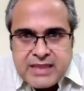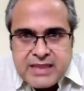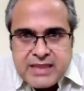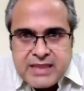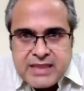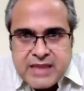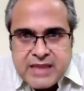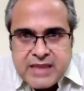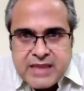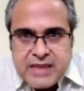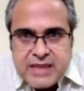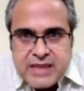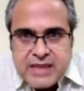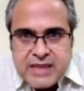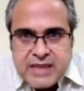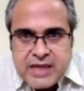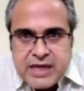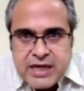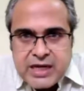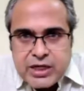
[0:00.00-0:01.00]
I
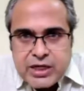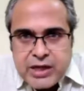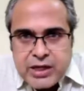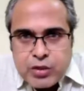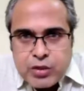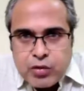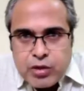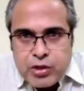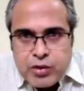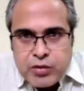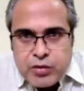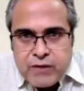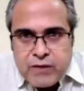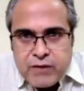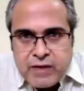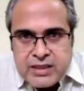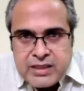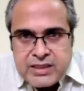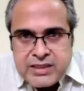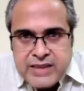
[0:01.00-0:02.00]
told you only one
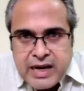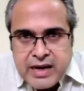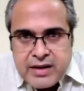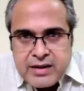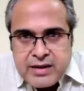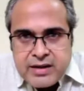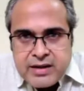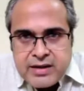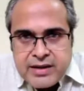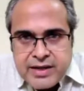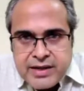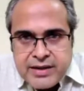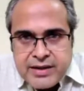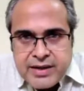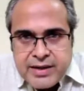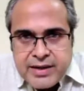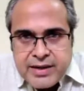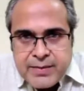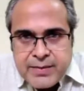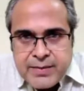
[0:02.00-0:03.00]
standard entry point,
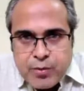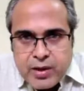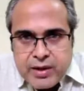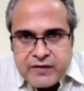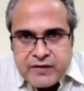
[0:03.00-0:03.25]
which is this.